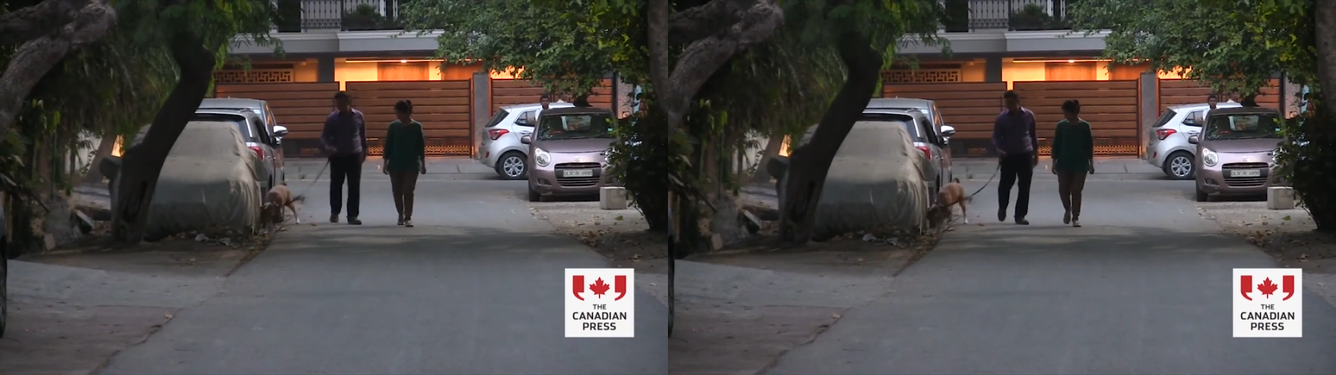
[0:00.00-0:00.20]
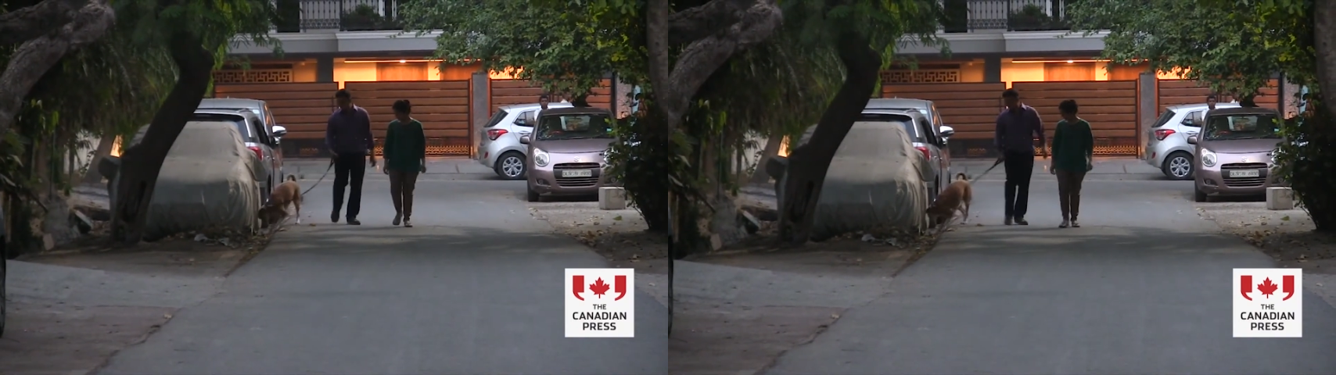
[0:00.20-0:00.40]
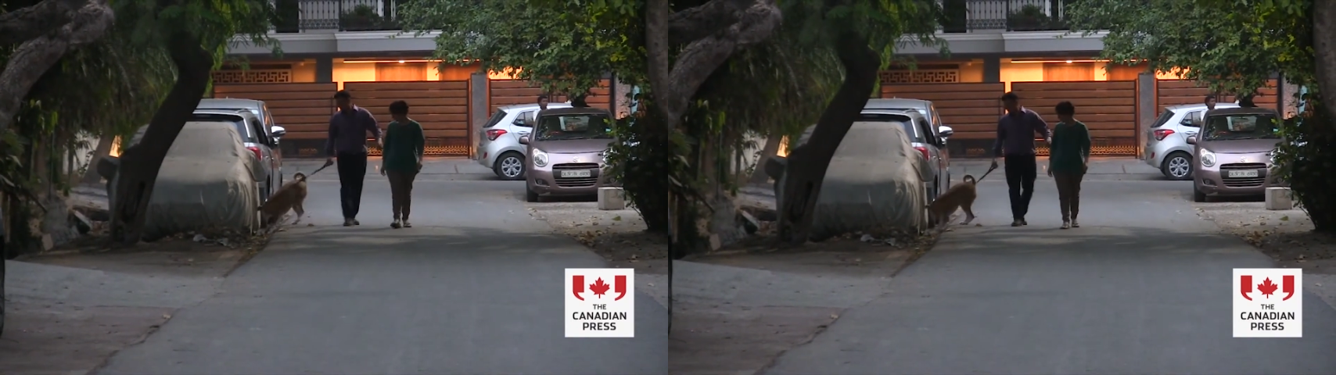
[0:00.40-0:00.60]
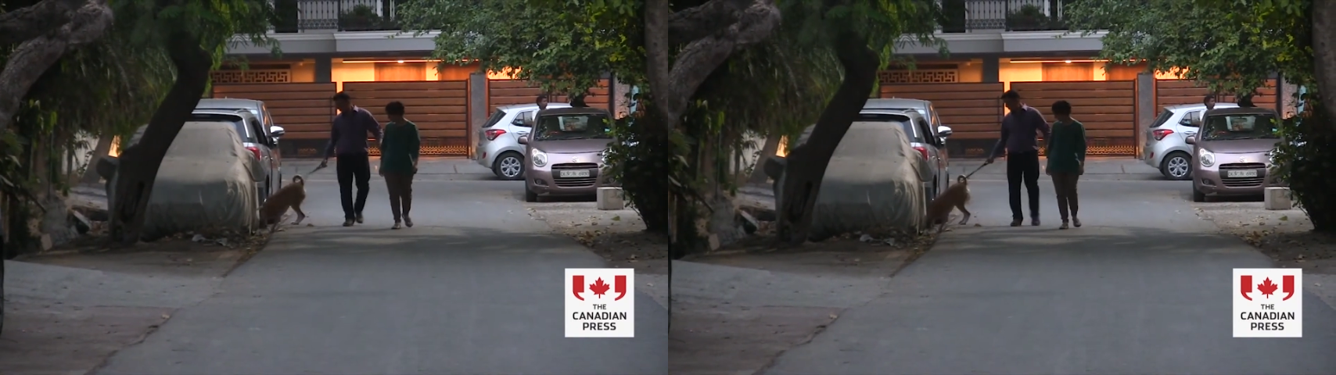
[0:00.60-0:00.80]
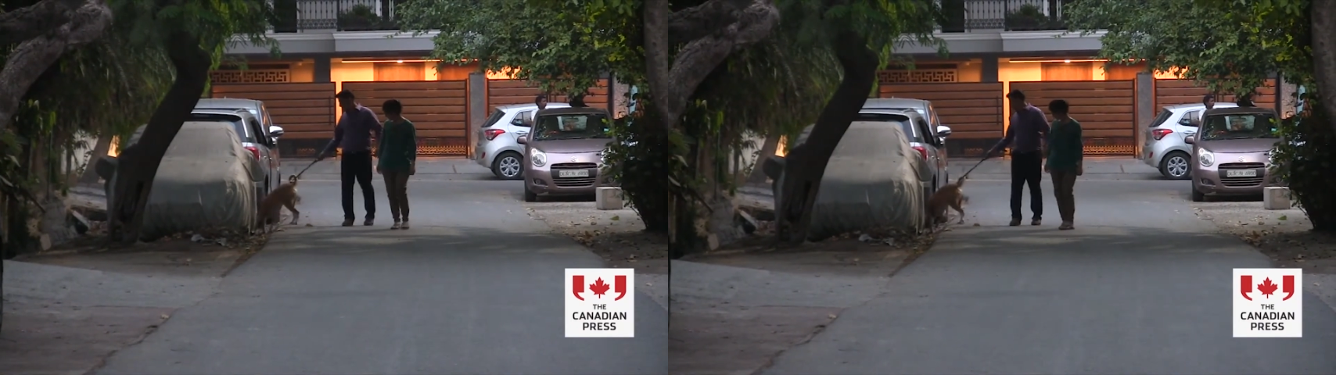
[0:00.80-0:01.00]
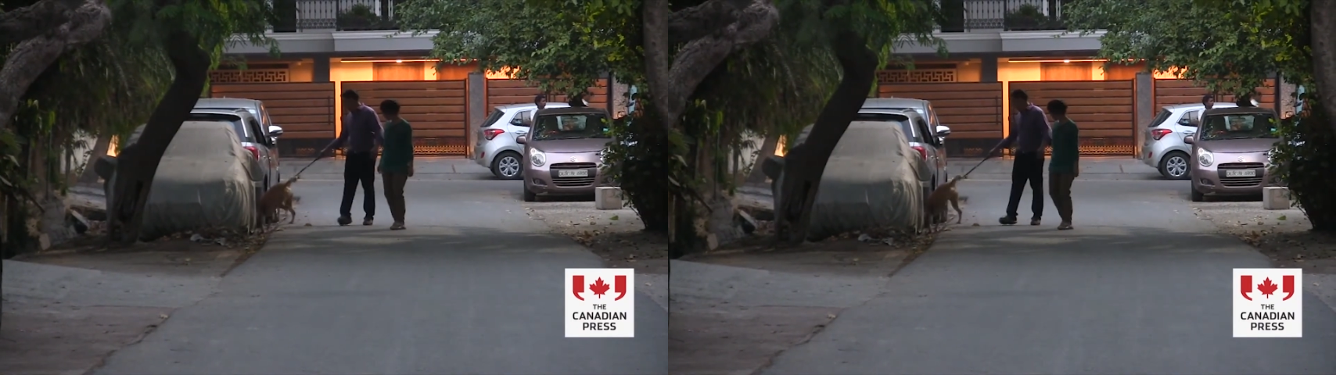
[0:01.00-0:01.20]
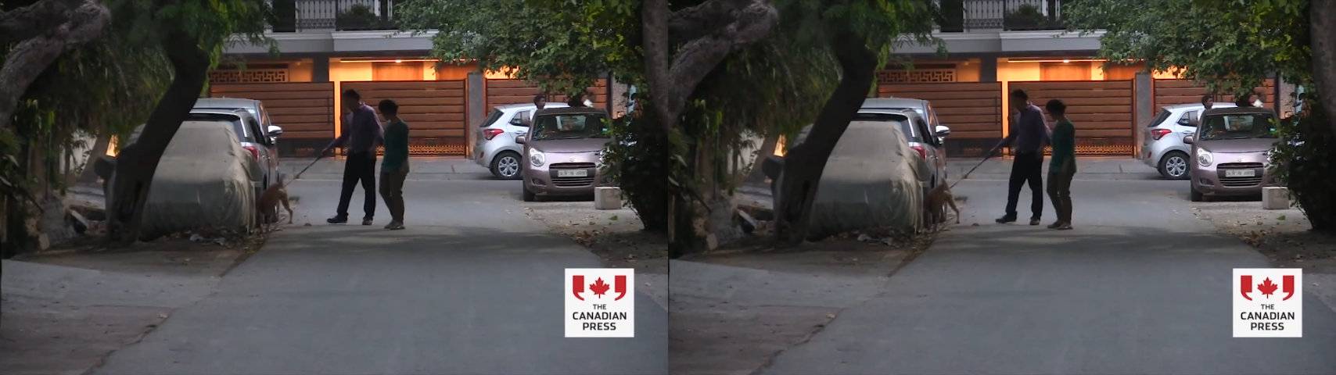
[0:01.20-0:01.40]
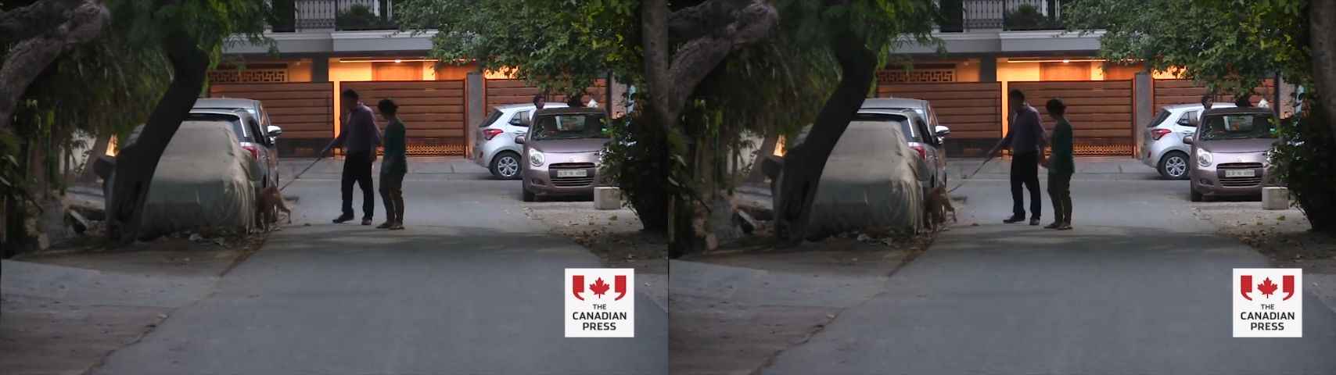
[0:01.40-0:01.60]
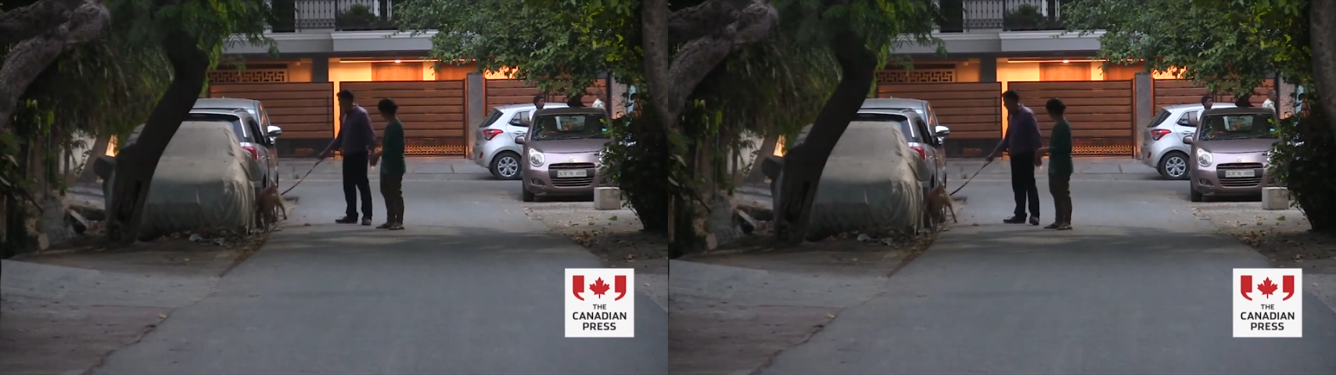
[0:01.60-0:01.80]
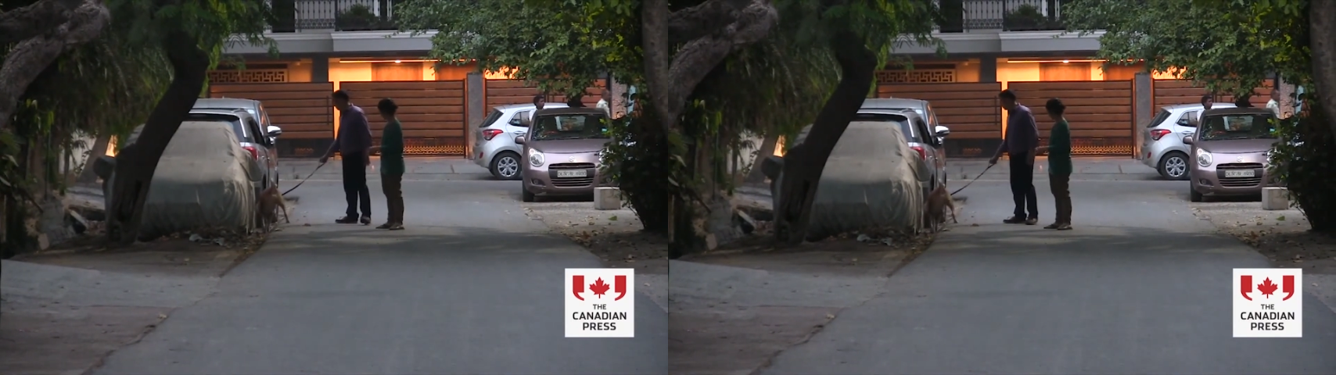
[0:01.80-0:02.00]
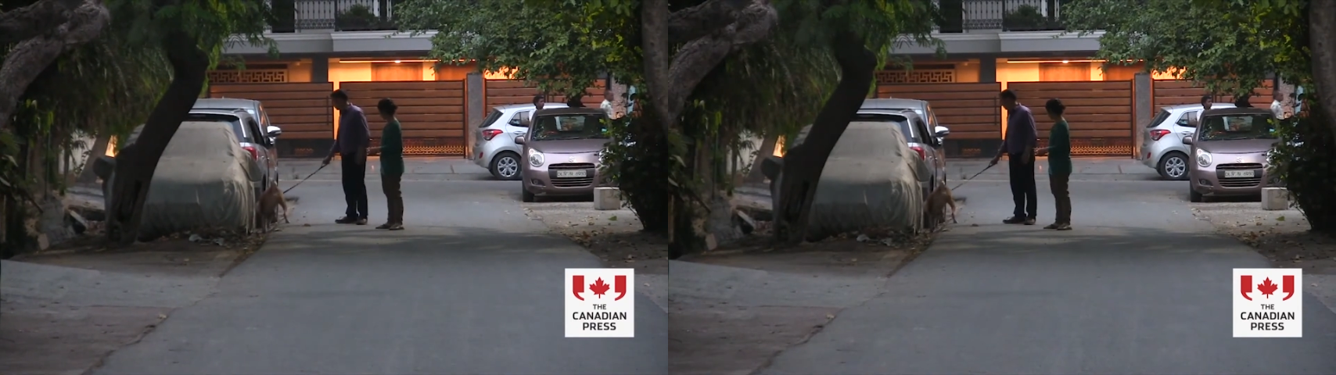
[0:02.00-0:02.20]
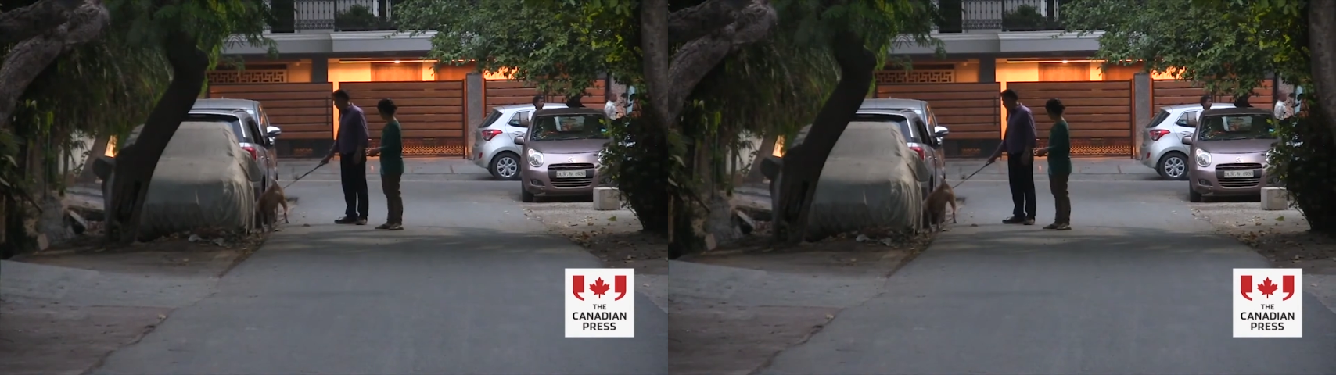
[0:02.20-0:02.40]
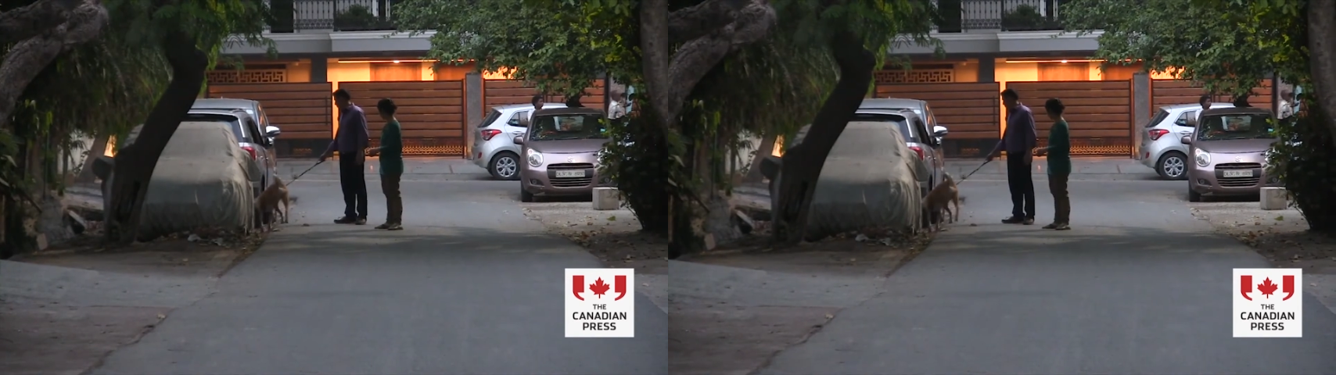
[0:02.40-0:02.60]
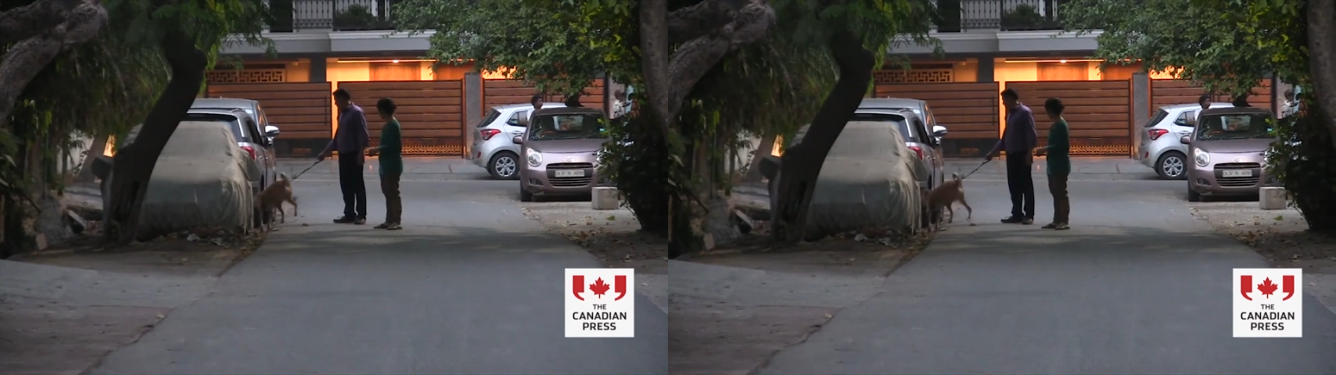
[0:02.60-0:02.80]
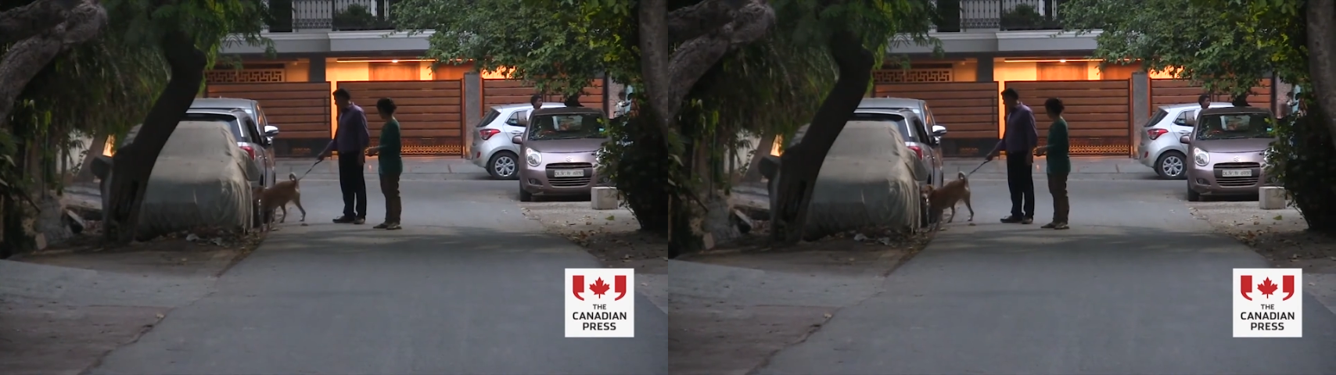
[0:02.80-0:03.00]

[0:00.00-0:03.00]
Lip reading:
No face is visible, so there are no lips to read.